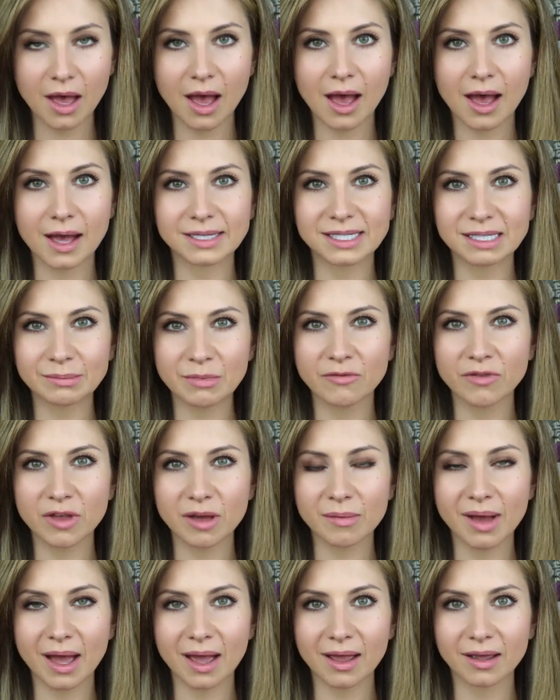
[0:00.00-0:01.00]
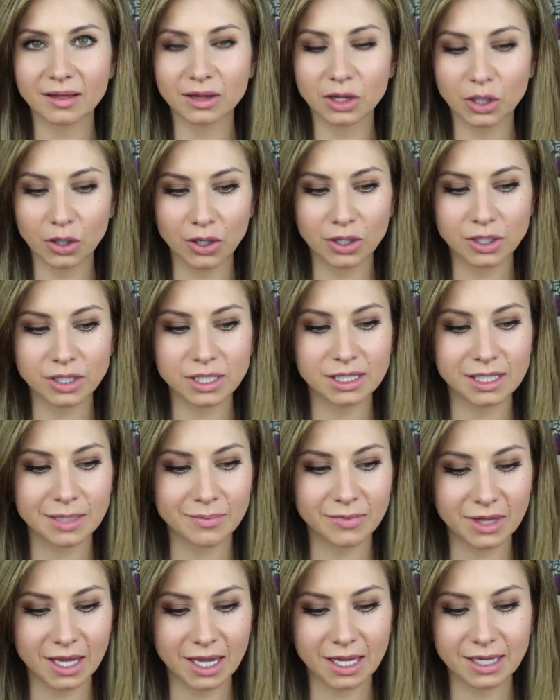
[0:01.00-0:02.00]
Uh, some of them I learned
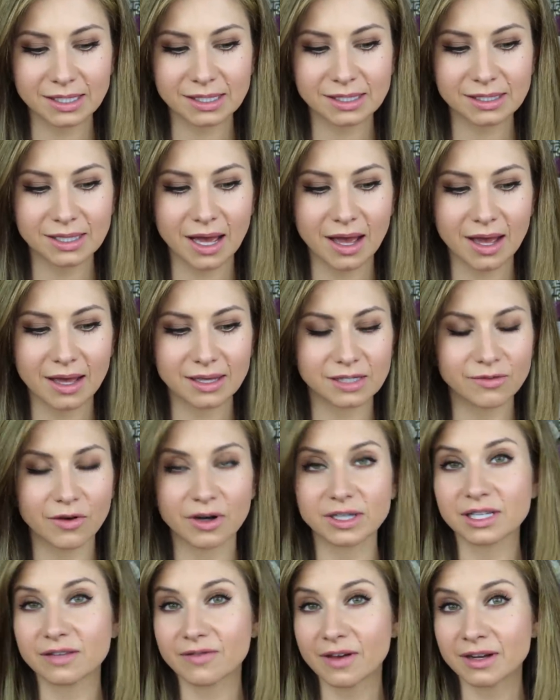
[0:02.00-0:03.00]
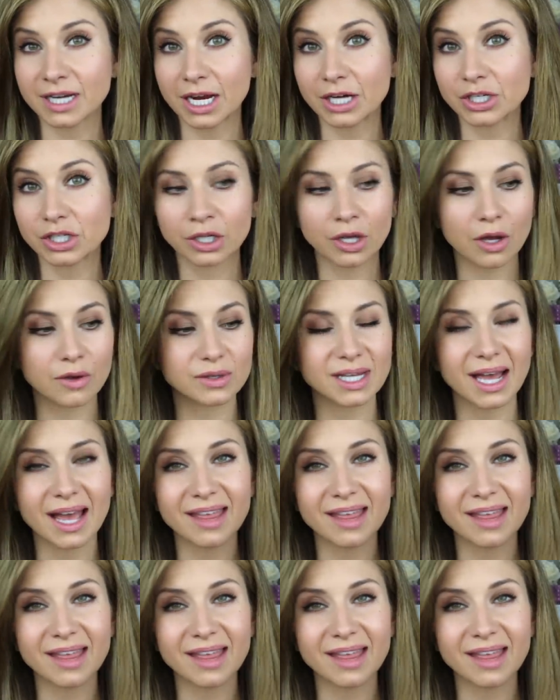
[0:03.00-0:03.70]
some things uh, as far as the foundation goes.